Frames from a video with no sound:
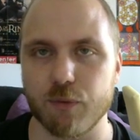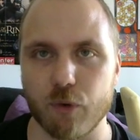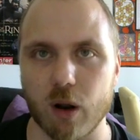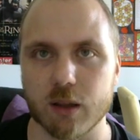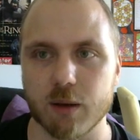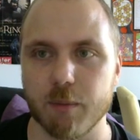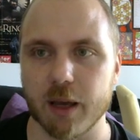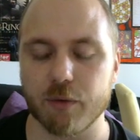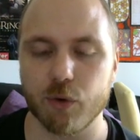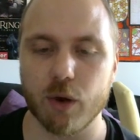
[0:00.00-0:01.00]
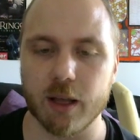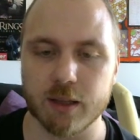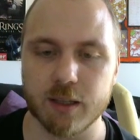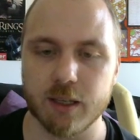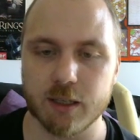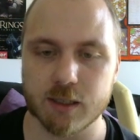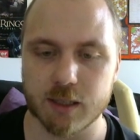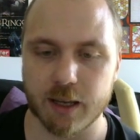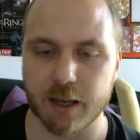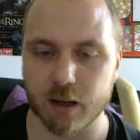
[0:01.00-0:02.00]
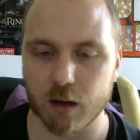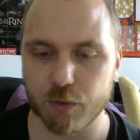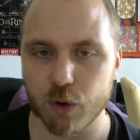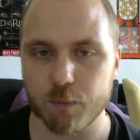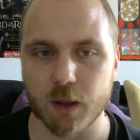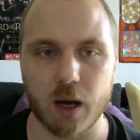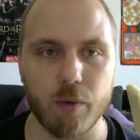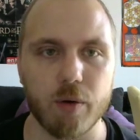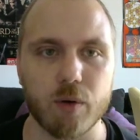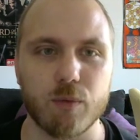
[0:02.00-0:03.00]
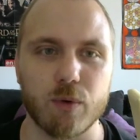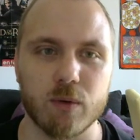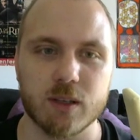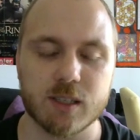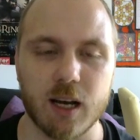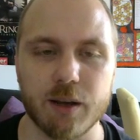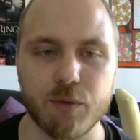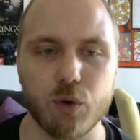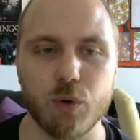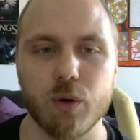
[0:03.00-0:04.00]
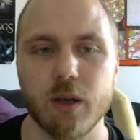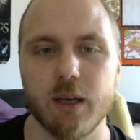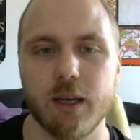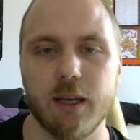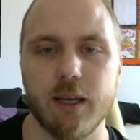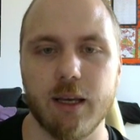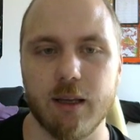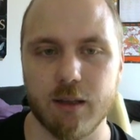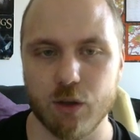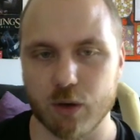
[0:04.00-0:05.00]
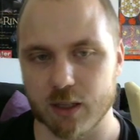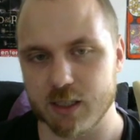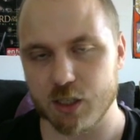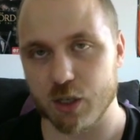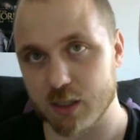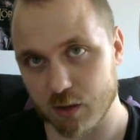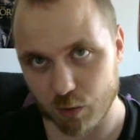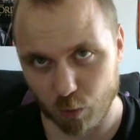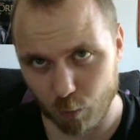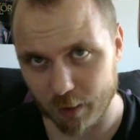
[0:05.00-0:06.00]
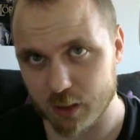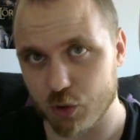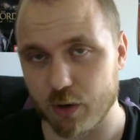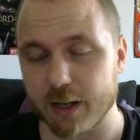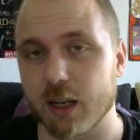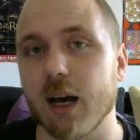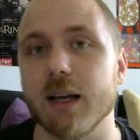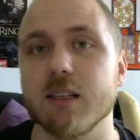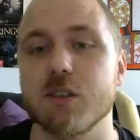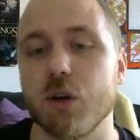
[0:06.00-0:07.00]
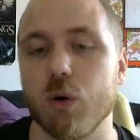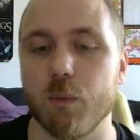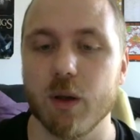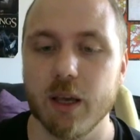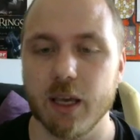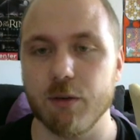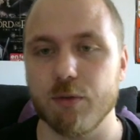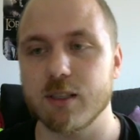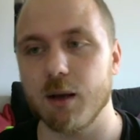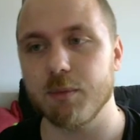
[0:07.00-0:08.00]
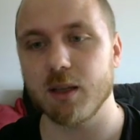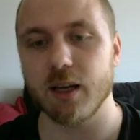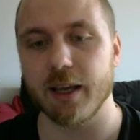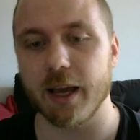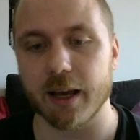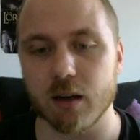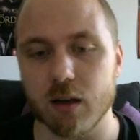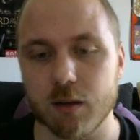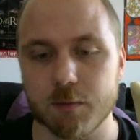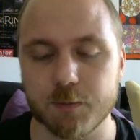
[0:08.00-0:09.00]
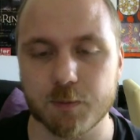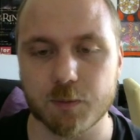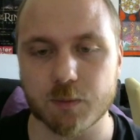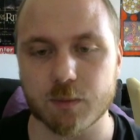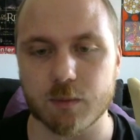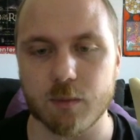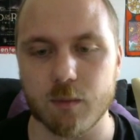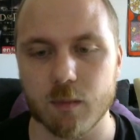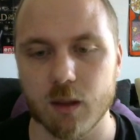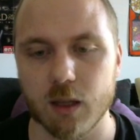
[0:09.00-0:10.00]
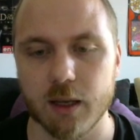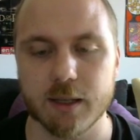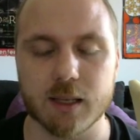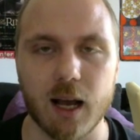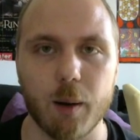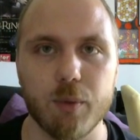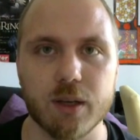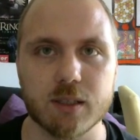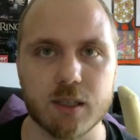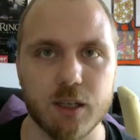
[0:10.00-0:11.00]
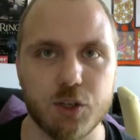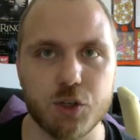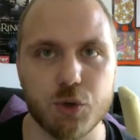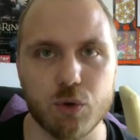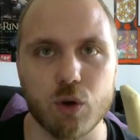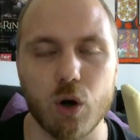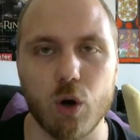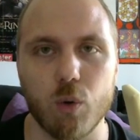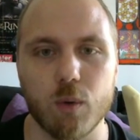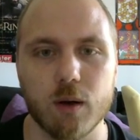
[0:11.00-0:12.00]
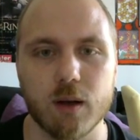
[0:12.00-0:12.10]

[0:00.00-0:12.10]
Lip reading: front and back view and this diagonal view. However, from the side view you can see just one straight line. So if it's something diagonal, it's obvious it should go